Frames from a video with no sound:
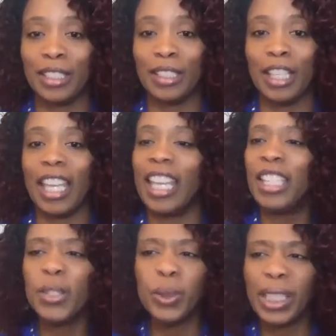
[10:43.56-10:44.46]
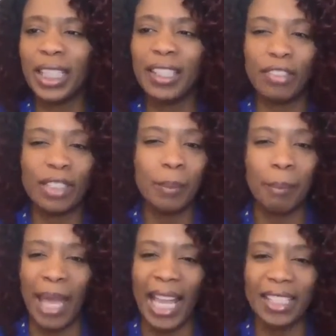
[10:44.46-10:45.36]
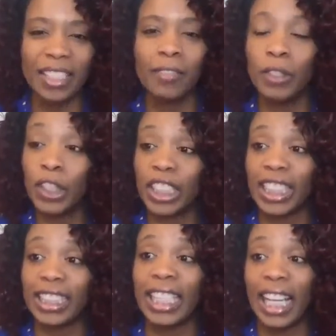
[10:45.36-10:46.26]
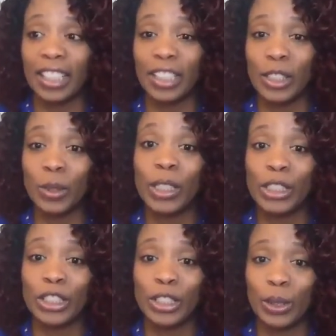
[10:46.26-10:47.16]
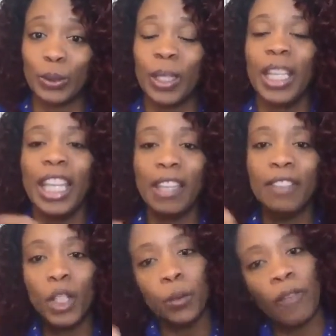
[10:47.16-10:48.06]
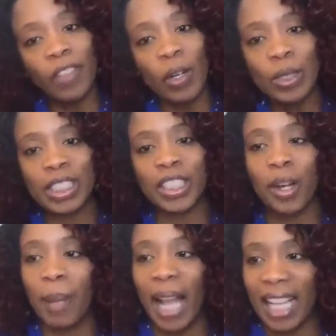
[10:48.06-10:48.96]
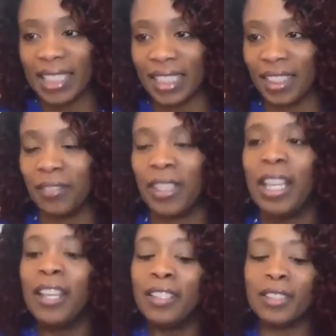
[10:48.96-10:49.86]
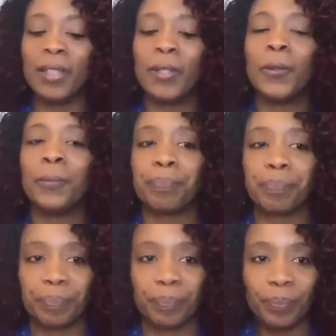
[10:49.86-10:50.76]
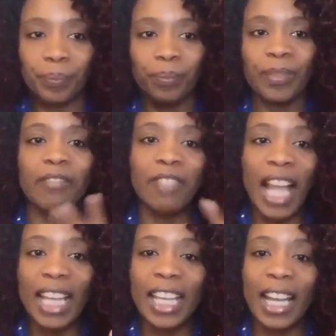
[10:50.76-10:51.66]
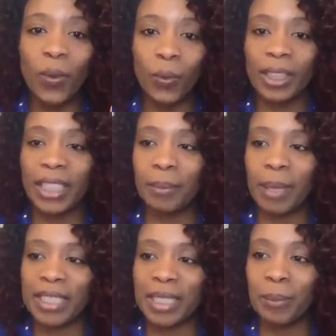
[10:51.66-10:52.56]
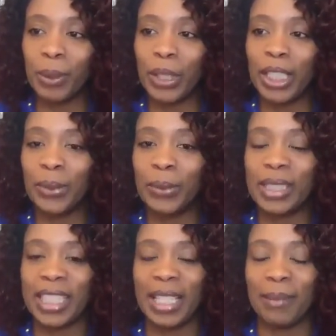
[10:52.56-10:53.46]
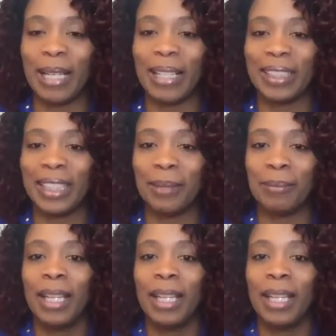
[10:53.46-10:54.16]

and you'll get, if it's some bad stuff, you're going to get that out of these questions too, even though we're focusing on positive. So find out what their best employee would say about them.